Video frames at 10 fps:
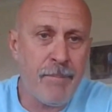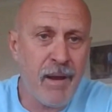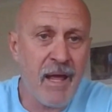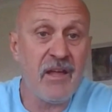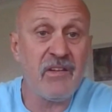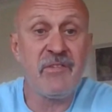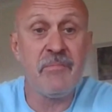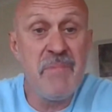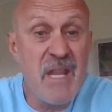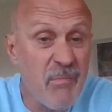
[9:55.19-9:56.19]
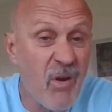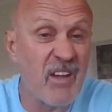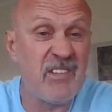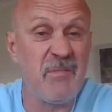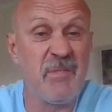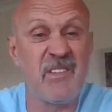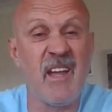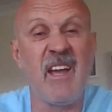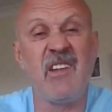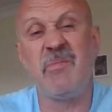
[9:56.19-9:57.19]
players, minimising
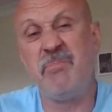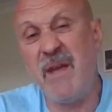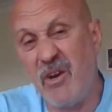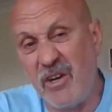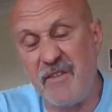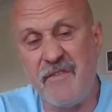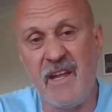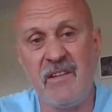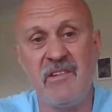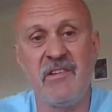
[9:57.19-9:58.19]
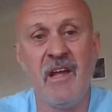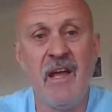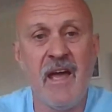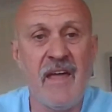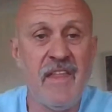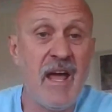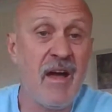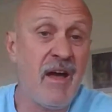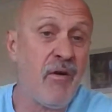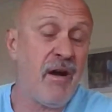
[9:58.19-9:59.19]
mistakes, big on defence. And then
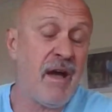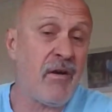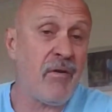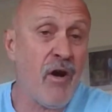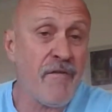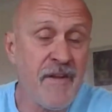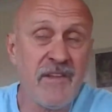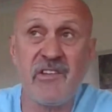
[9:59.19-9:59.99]
our offence